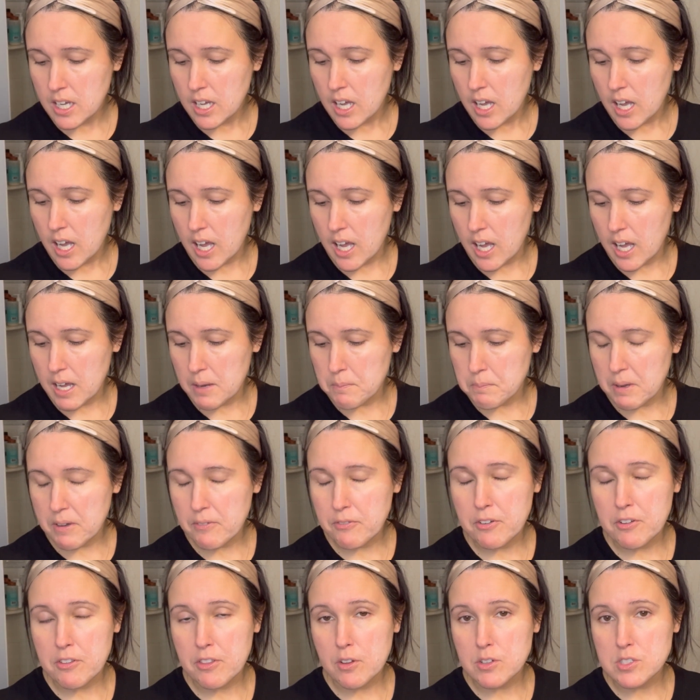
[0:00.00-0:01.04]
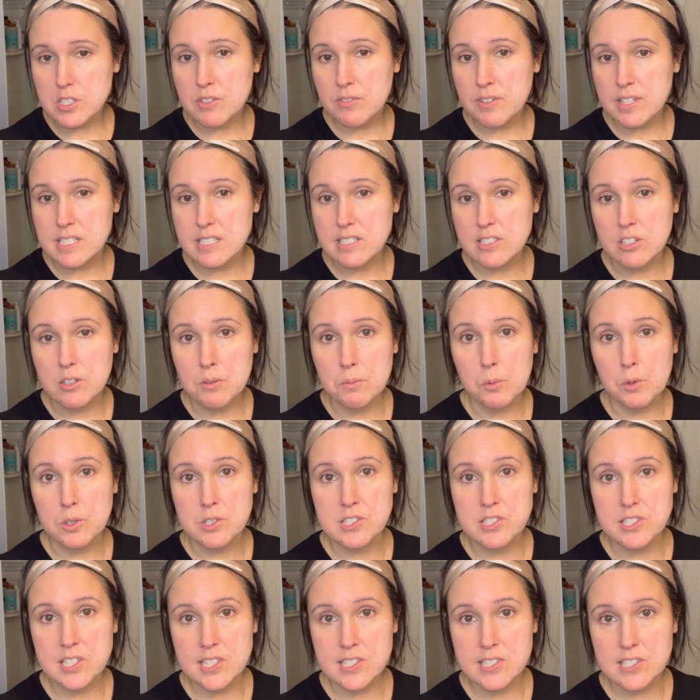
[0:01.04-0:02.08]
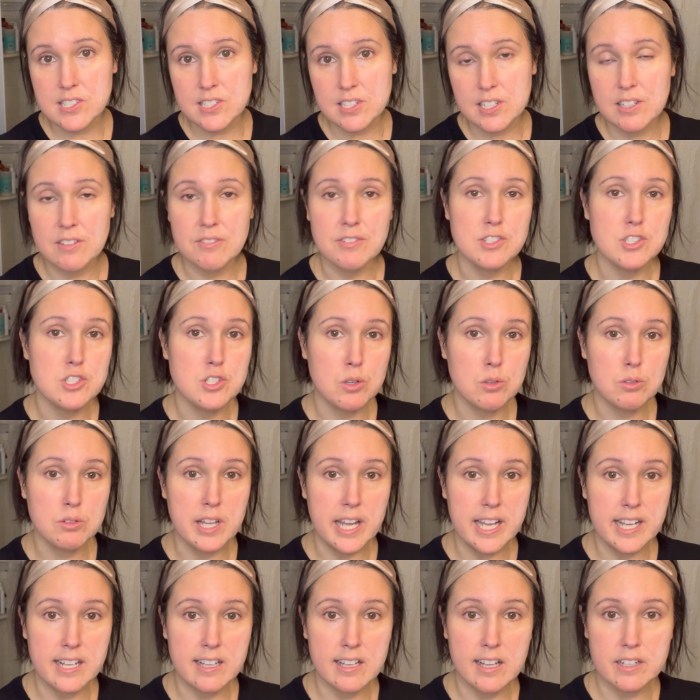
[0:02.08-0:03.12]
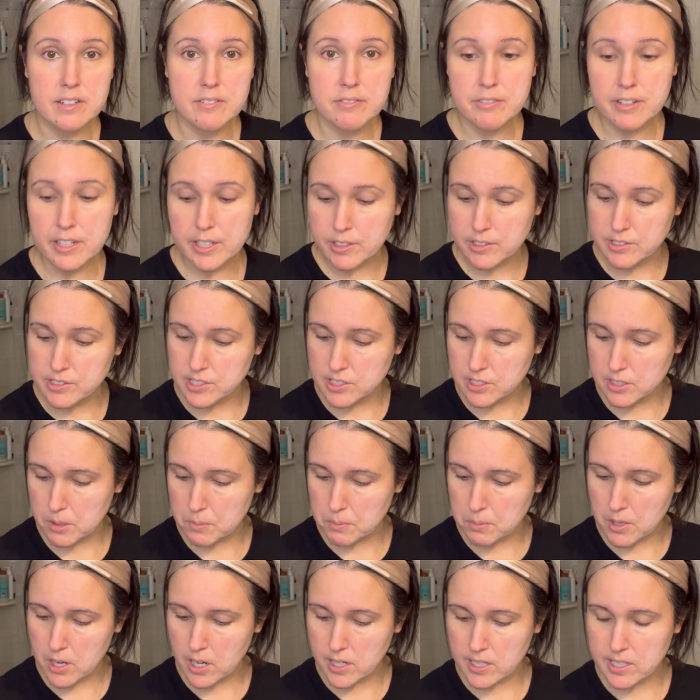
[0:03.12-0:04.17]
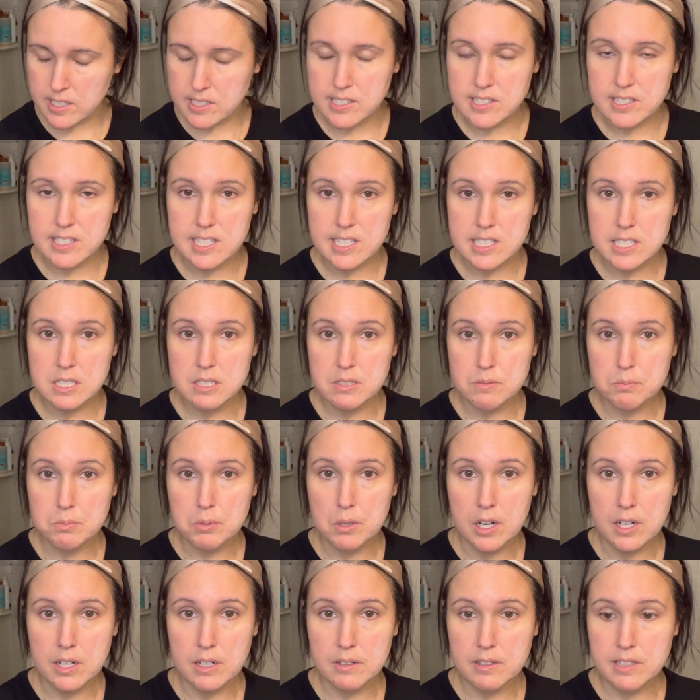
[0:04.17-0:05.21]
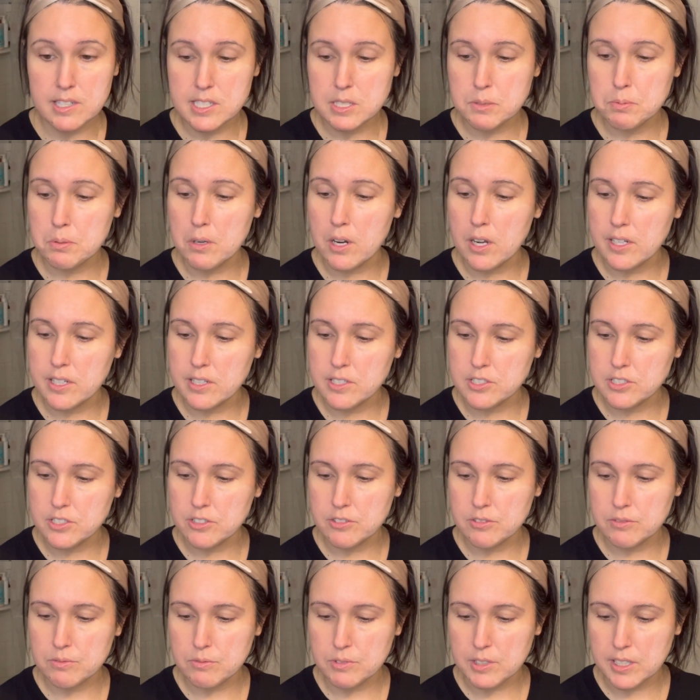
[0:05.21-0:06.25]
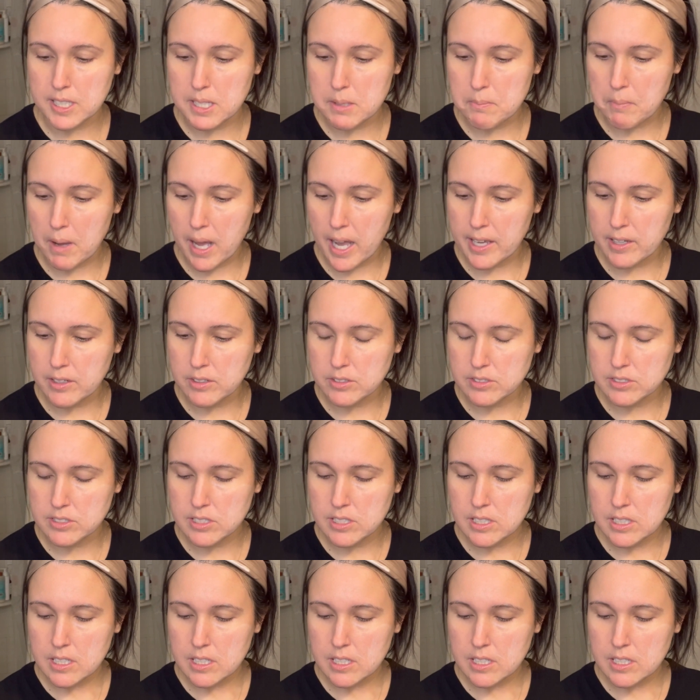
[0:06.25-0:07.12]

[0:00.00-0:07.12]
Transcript: But for those of us that are more sensitive and don't like a lot of fragrance in our products, these products are really mild.